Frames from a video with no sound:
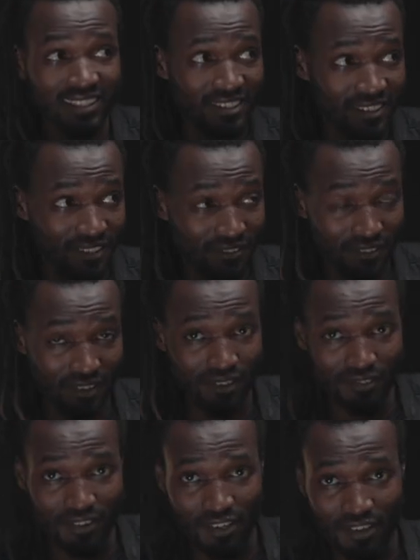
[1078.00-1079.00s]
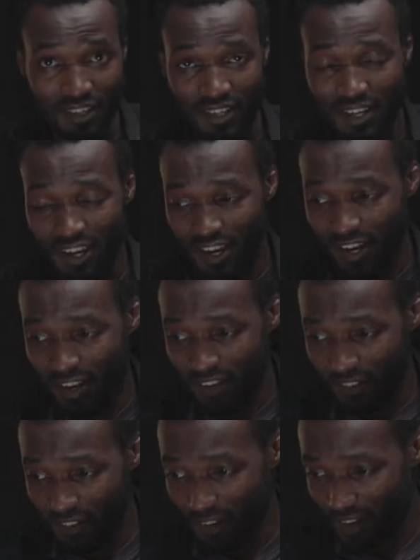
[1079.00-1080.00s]
it on a very, very,
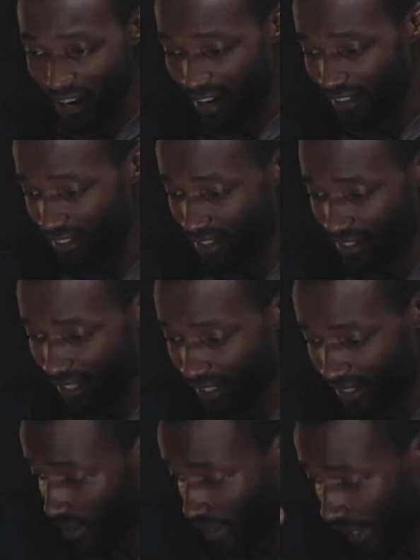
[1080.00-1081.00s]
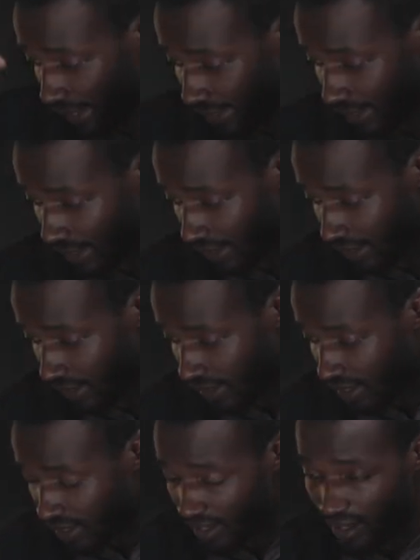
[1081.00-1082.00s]
very high stand and then
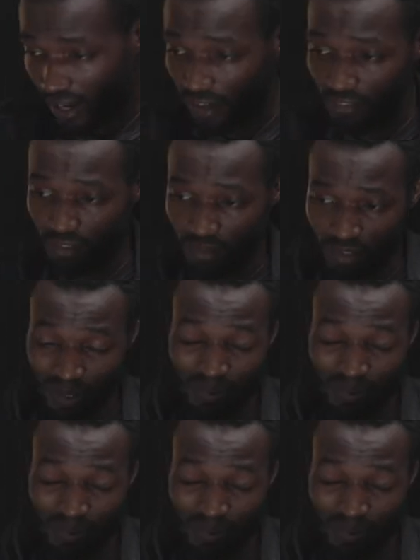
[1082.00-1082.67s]
having to